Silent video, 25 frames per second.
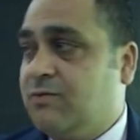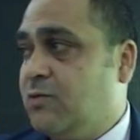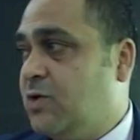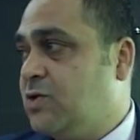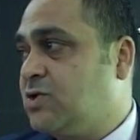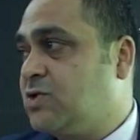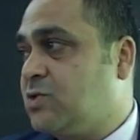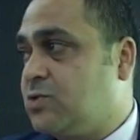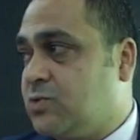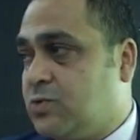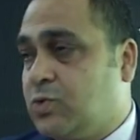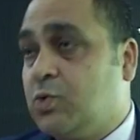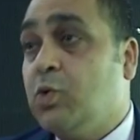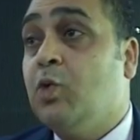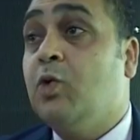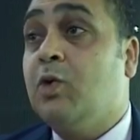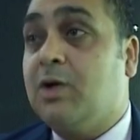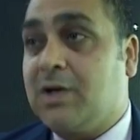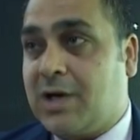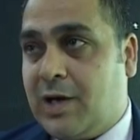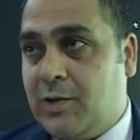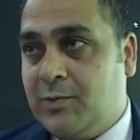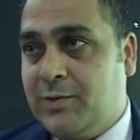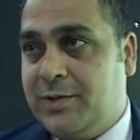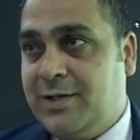it was too
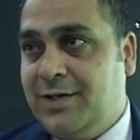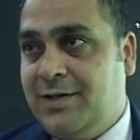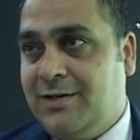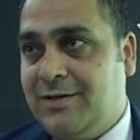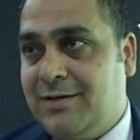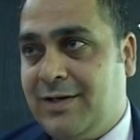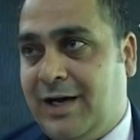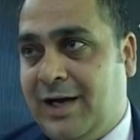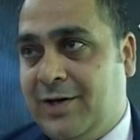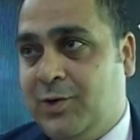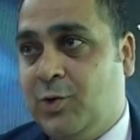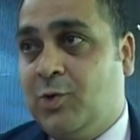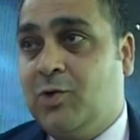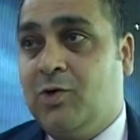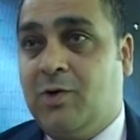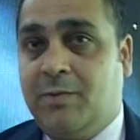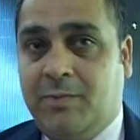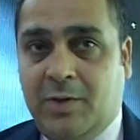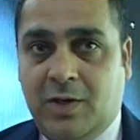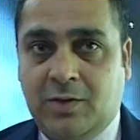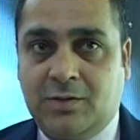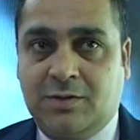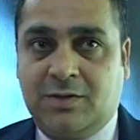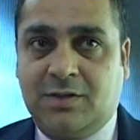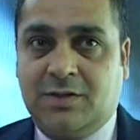crowded i don't know
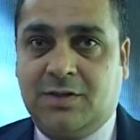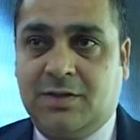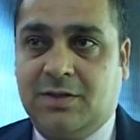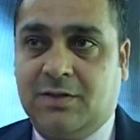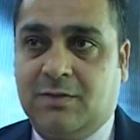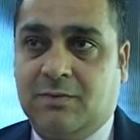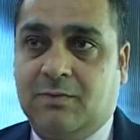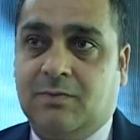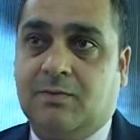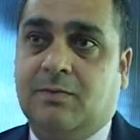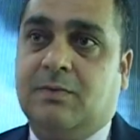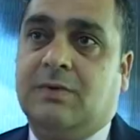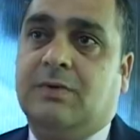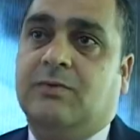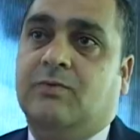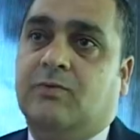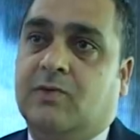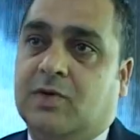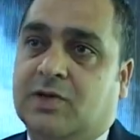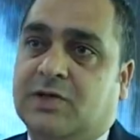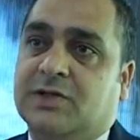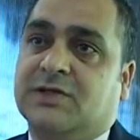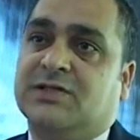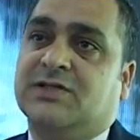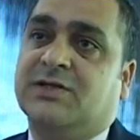about uh,
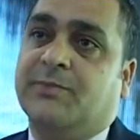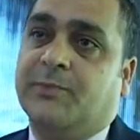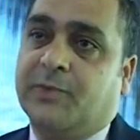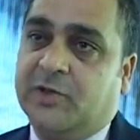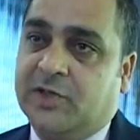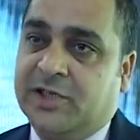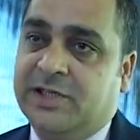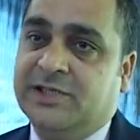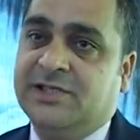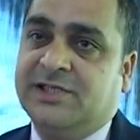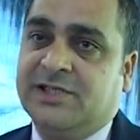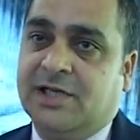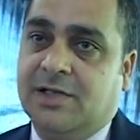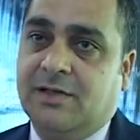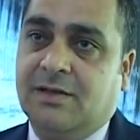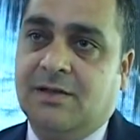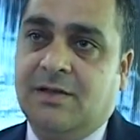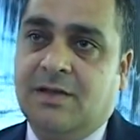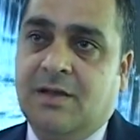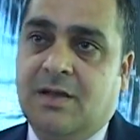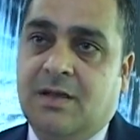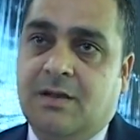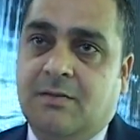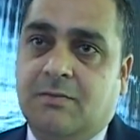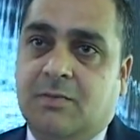what is the potential
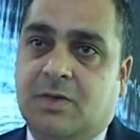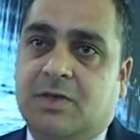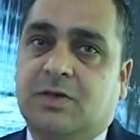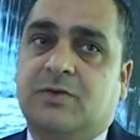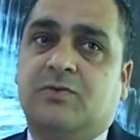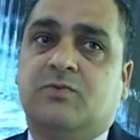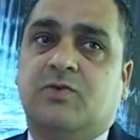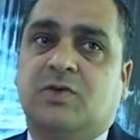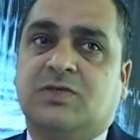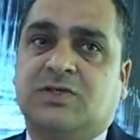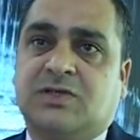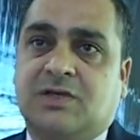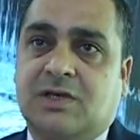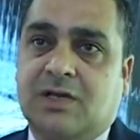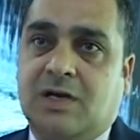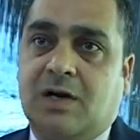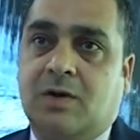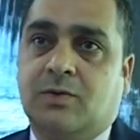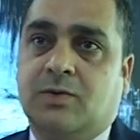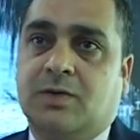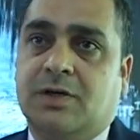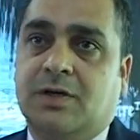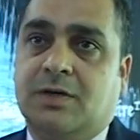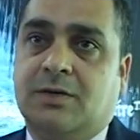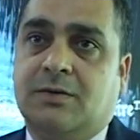but it was
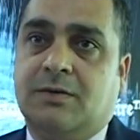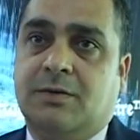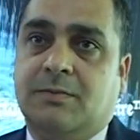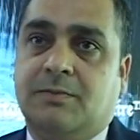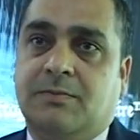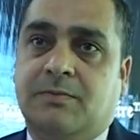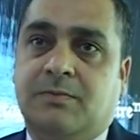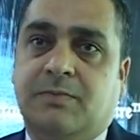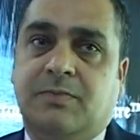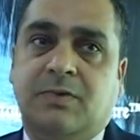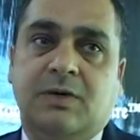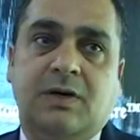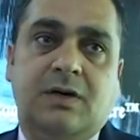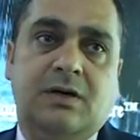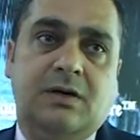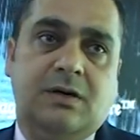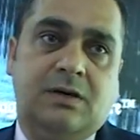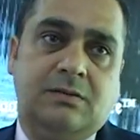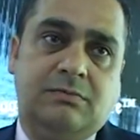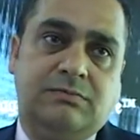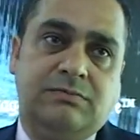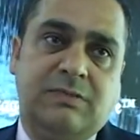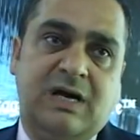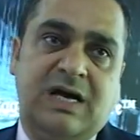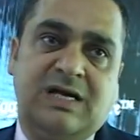crowded
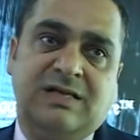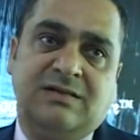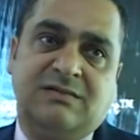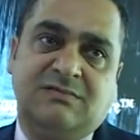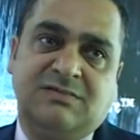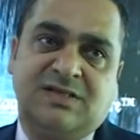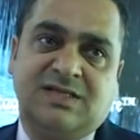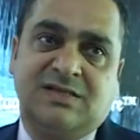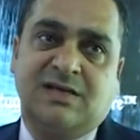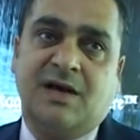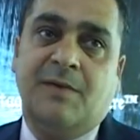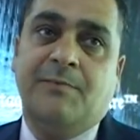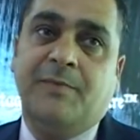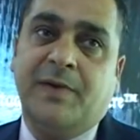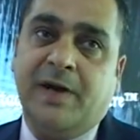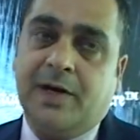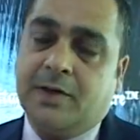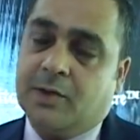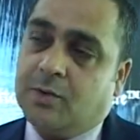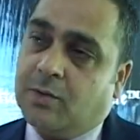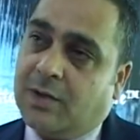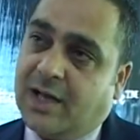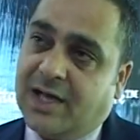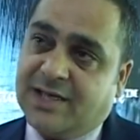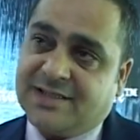uh, as compared
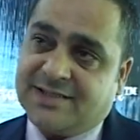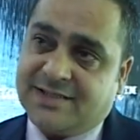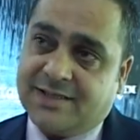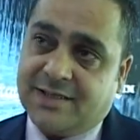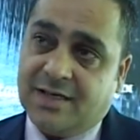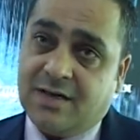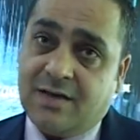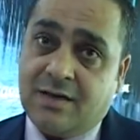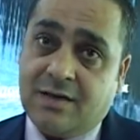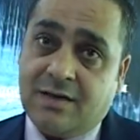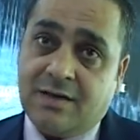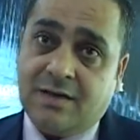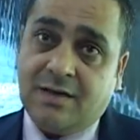to last year